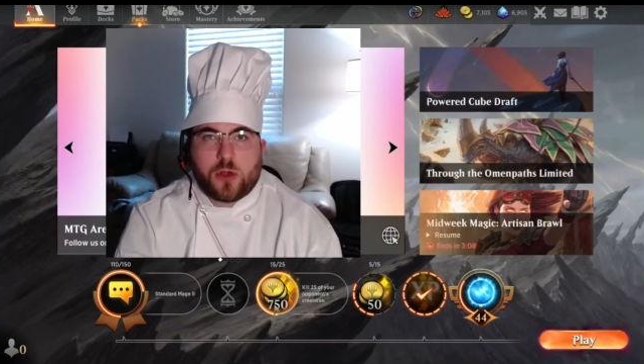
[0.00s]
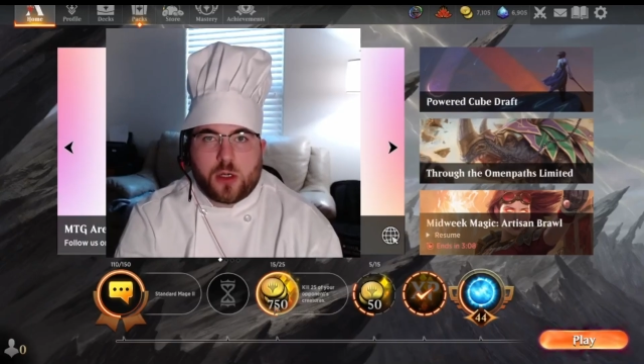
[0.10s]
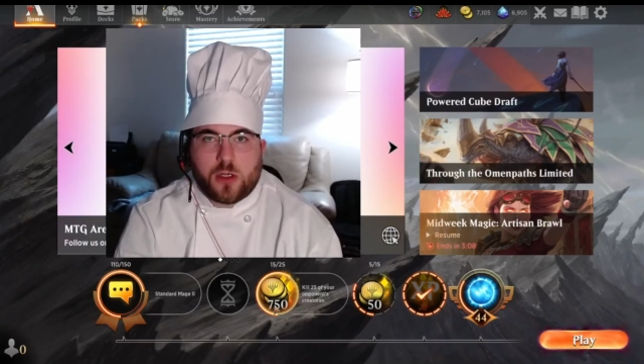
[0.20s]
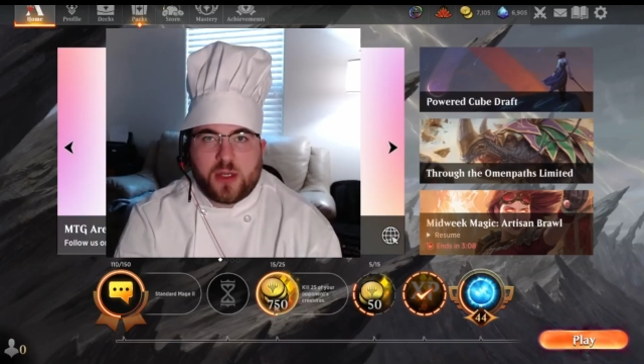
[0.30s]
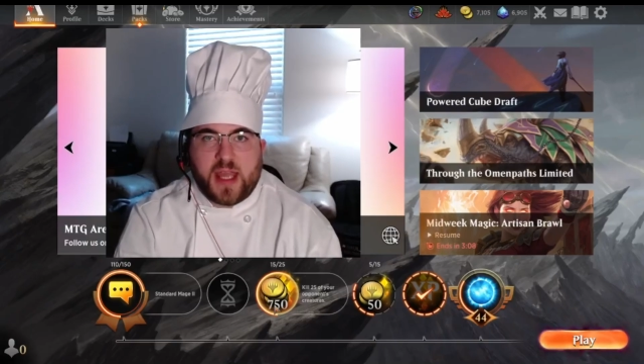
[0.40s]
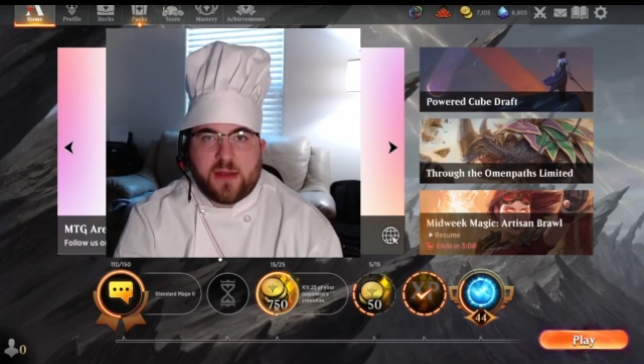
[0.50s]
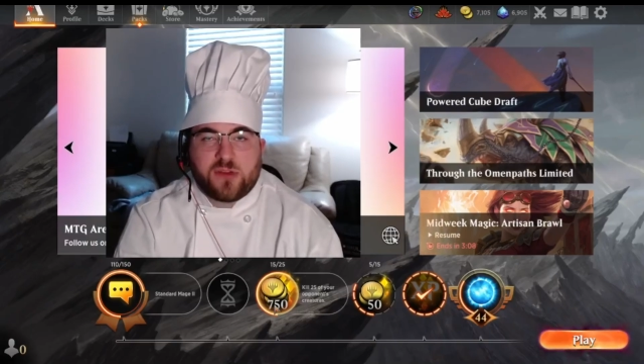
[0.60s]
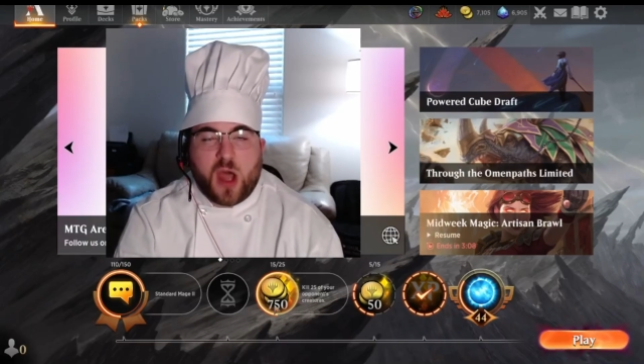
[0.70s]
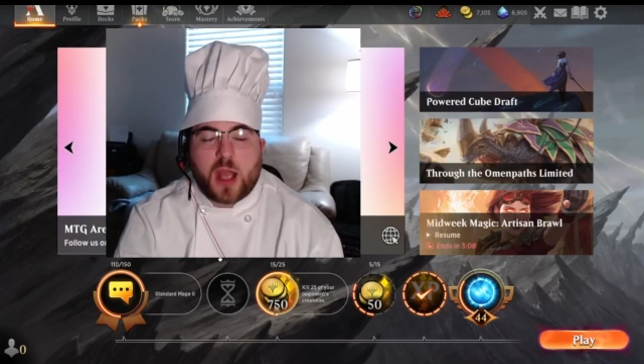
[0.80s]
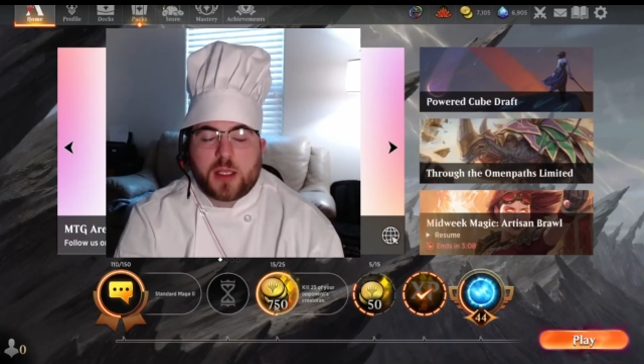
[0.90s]
currently have
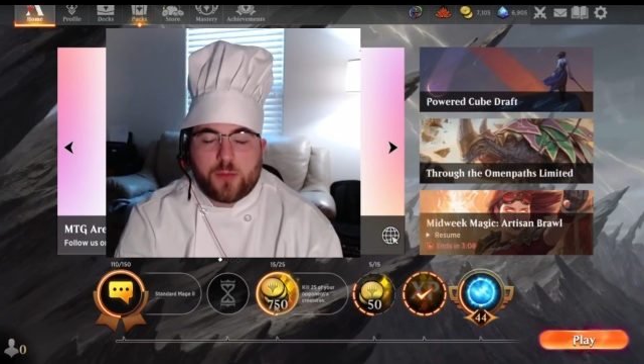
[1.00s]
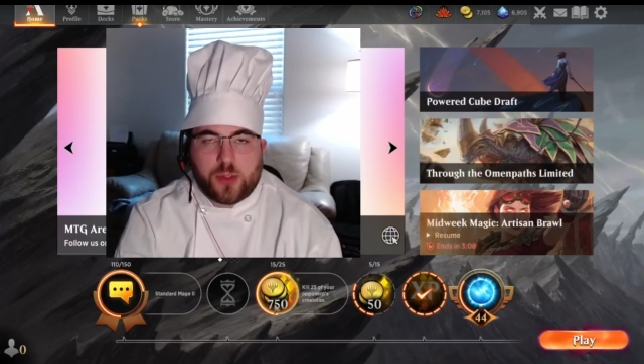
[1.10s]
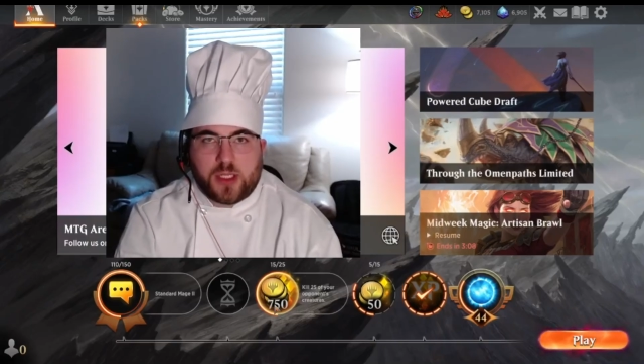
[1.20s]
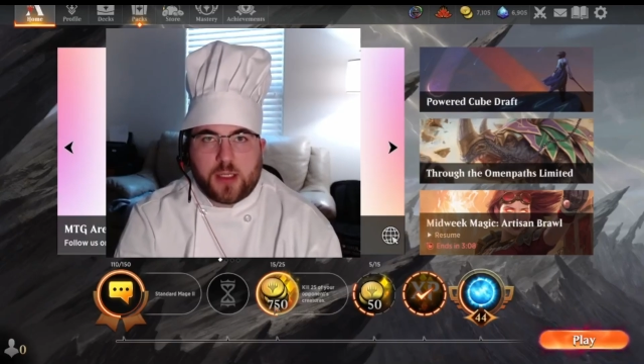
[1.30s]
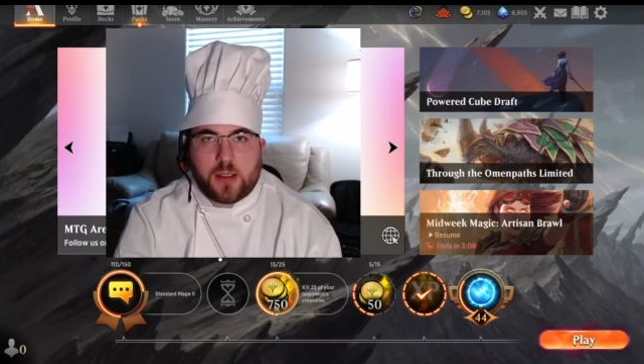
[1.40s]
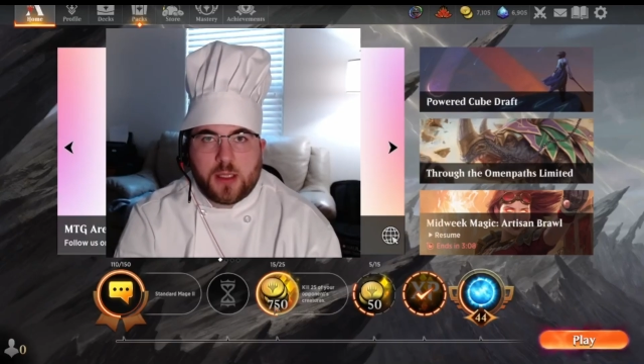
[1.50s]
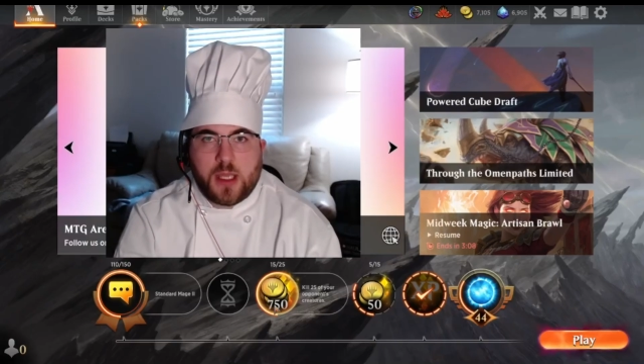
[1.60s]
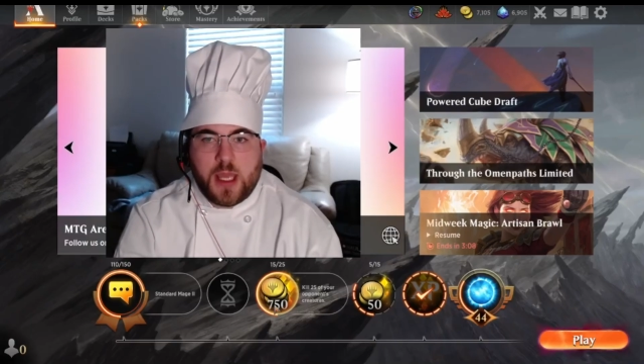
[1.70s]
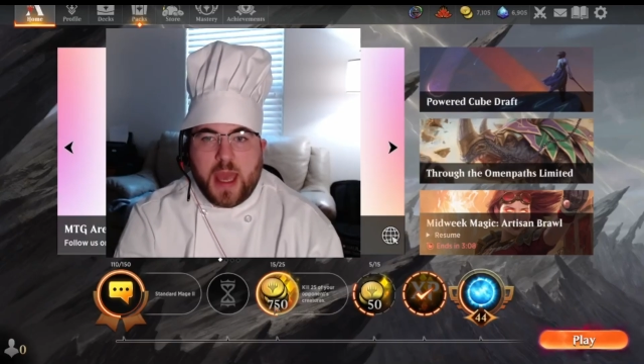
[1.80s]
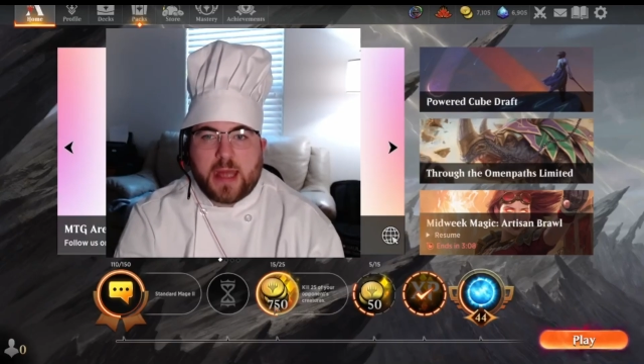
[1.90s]
not completed
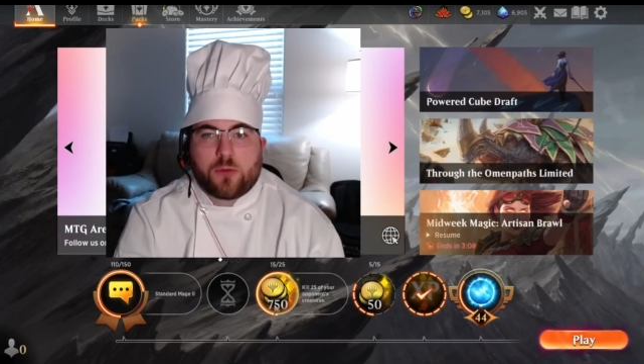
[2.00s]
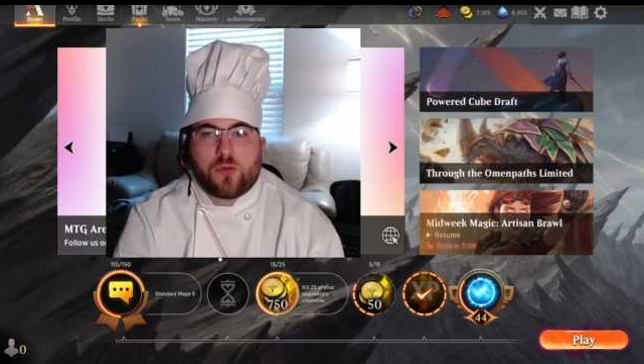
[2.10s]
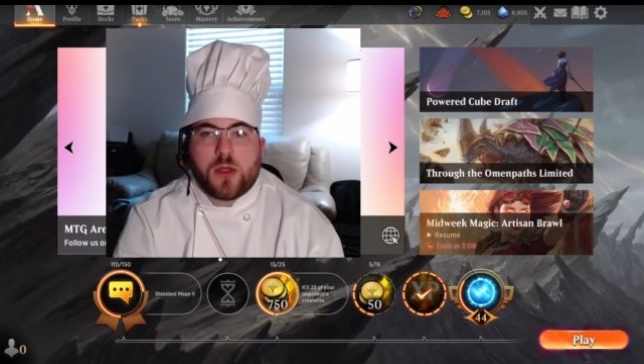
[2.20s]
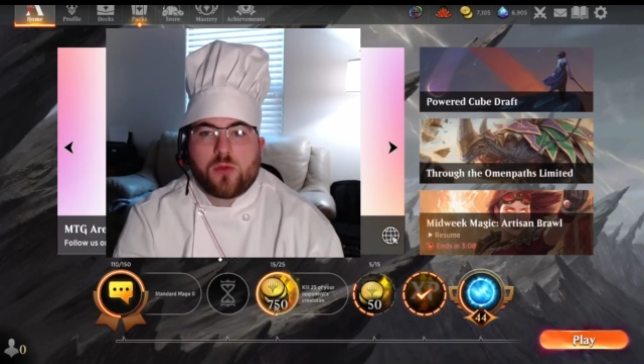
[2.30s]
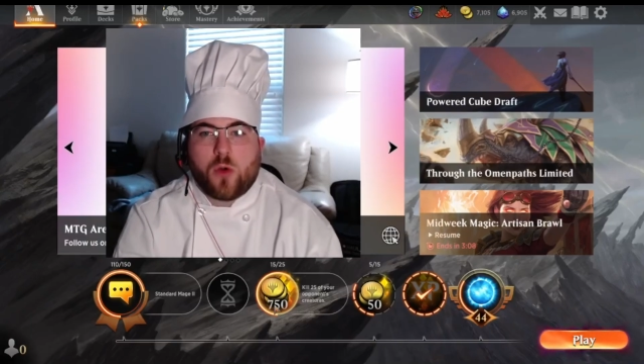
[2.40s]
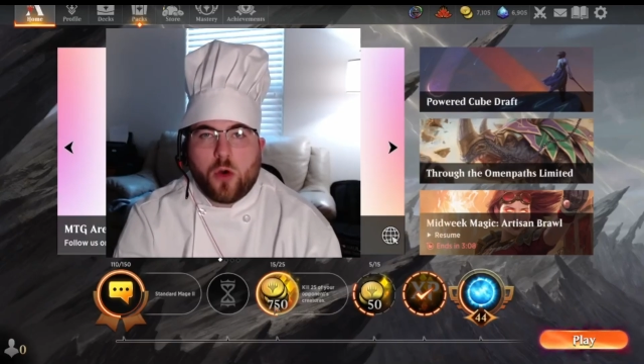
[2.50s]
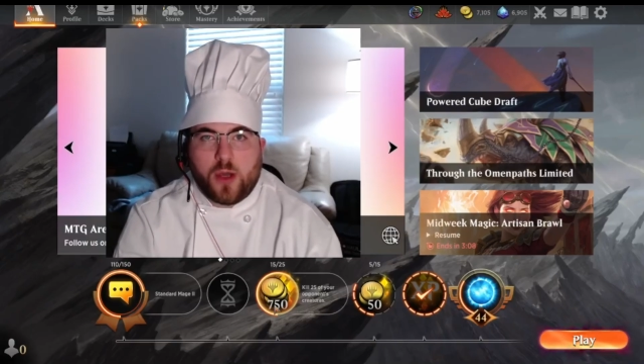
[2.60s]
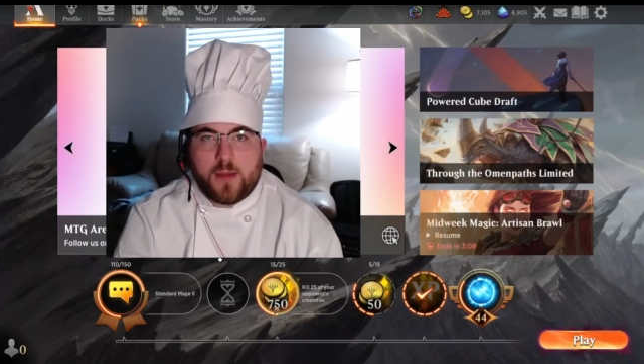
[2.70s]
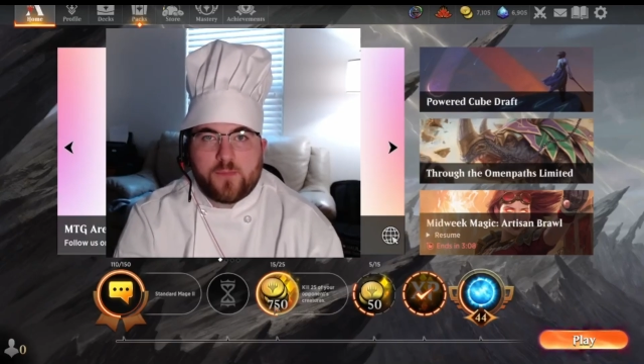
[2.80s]
and re-roll it.